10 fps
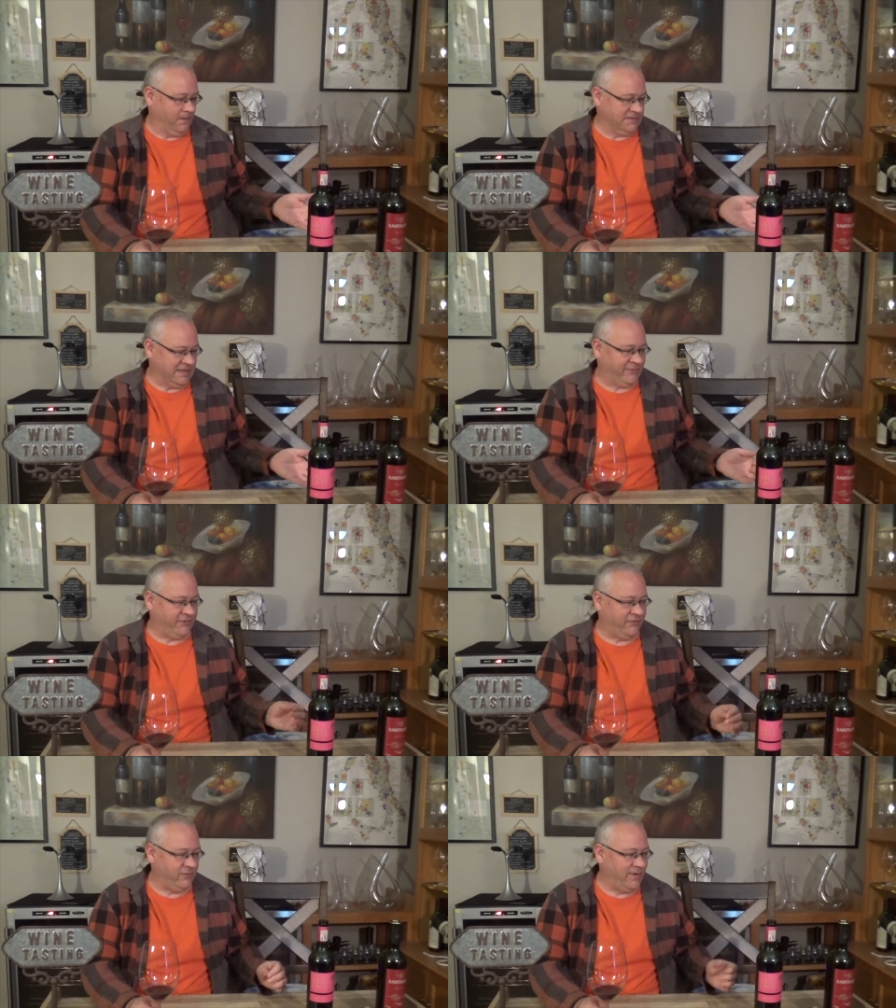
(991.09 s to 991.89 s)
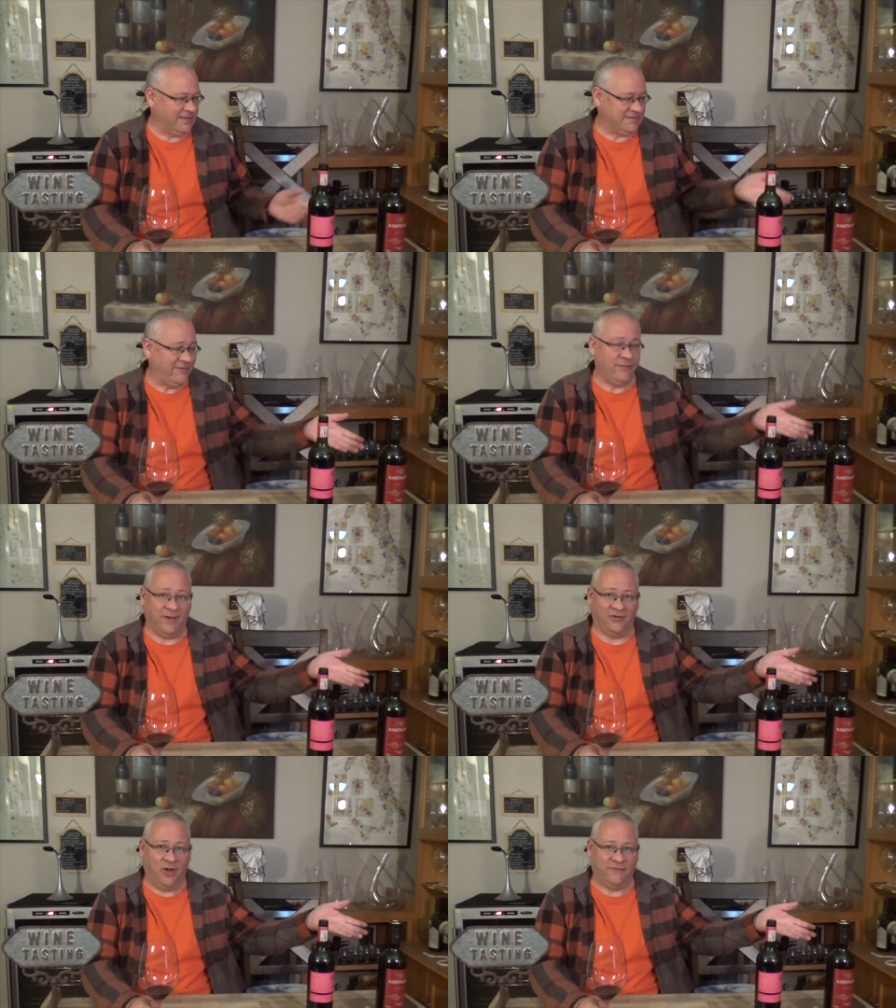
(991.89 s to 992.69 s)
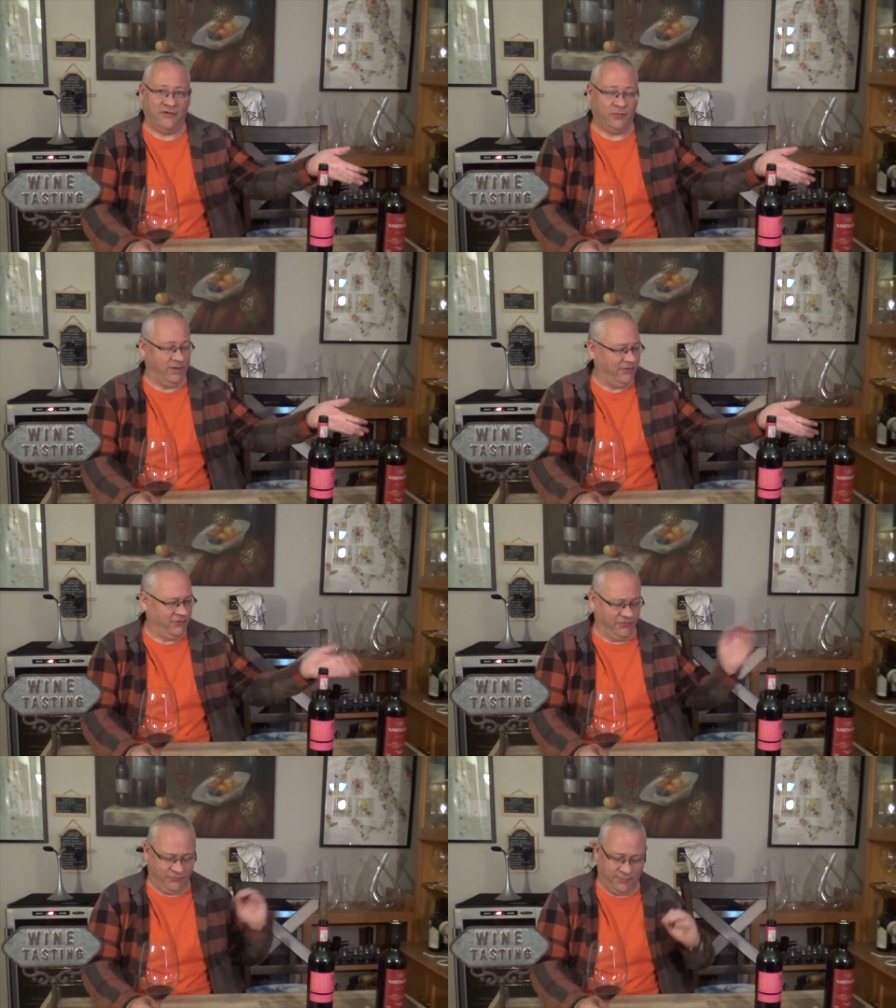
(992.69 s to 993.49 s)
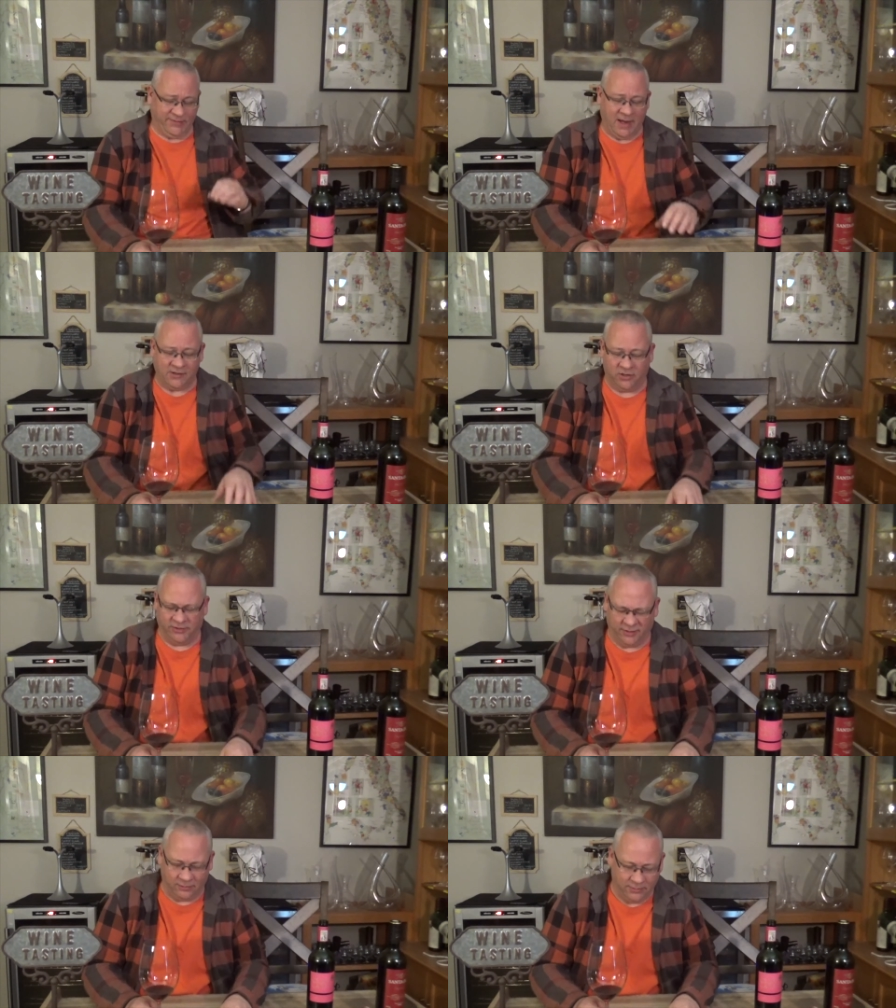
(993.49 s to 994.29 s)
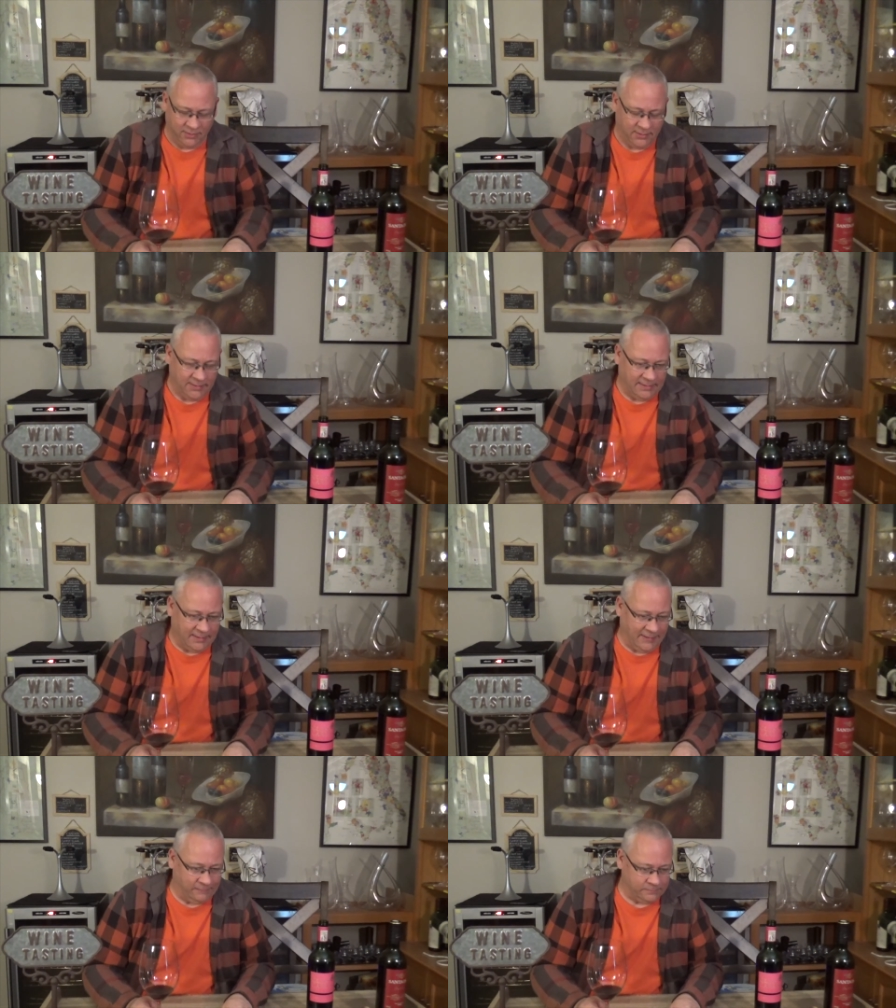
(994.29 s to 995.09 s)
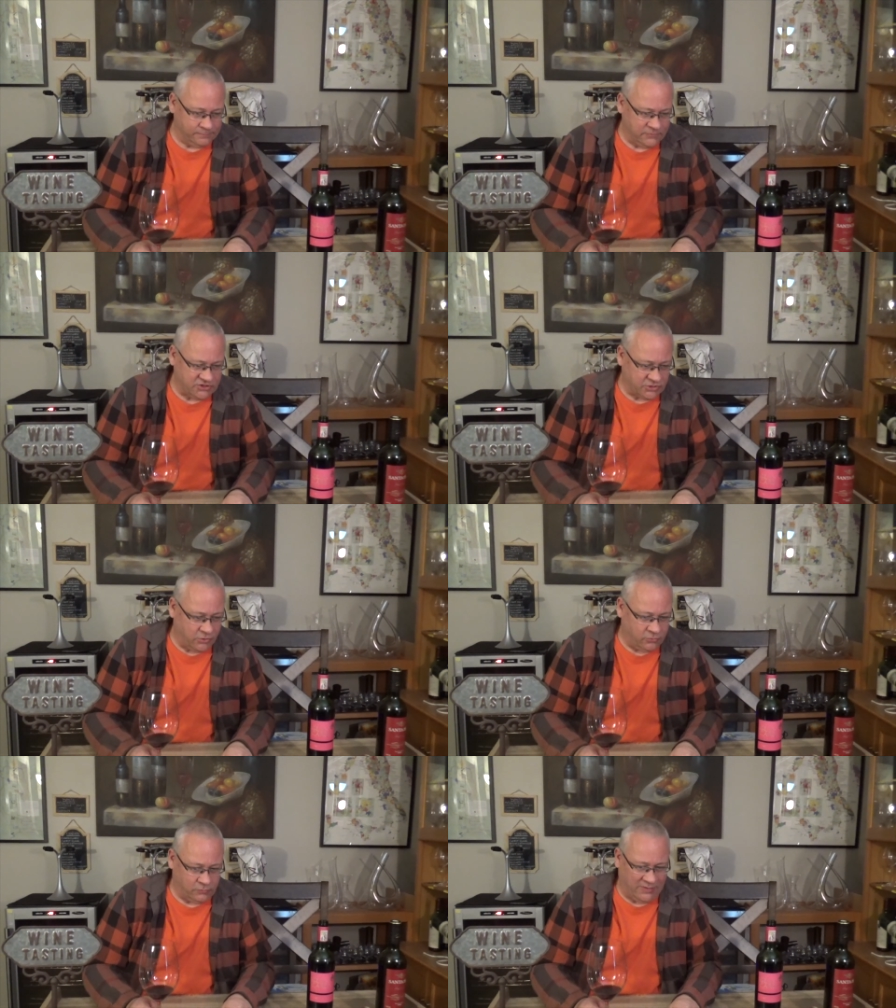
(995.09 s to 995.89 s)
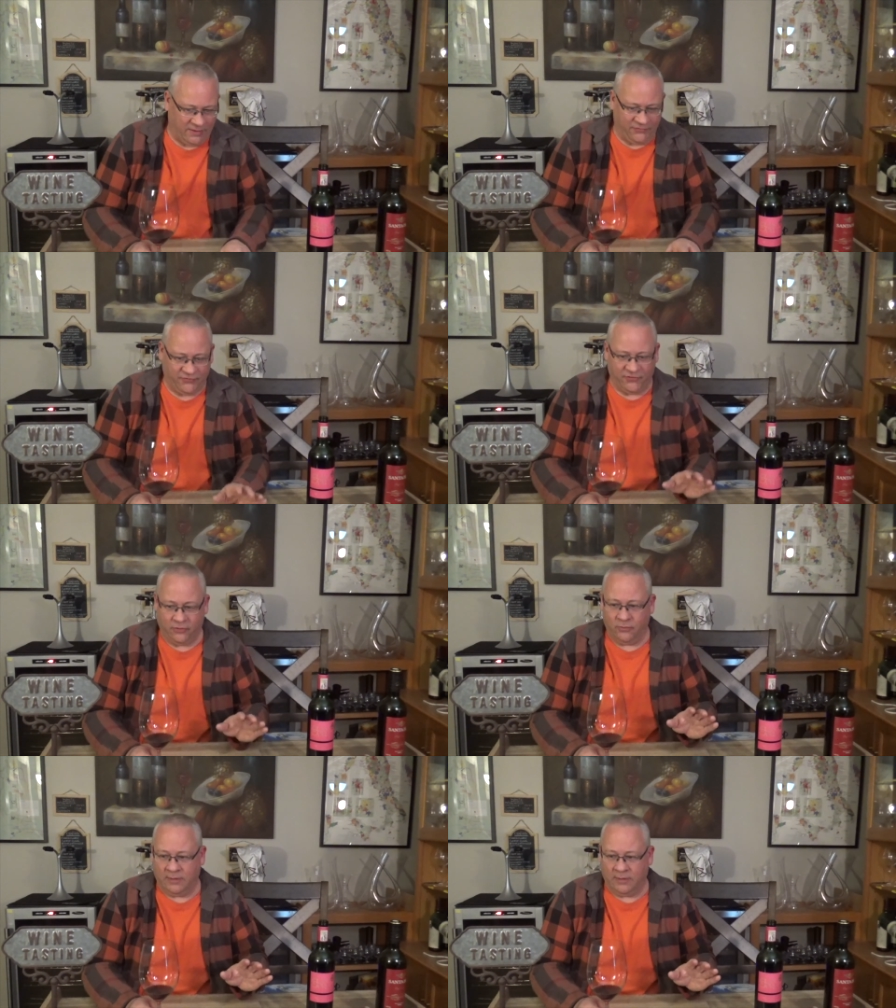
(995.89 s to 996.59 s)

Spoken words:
save yourself some money. $7 off this one. It's just a spectacular deal. So what else is new?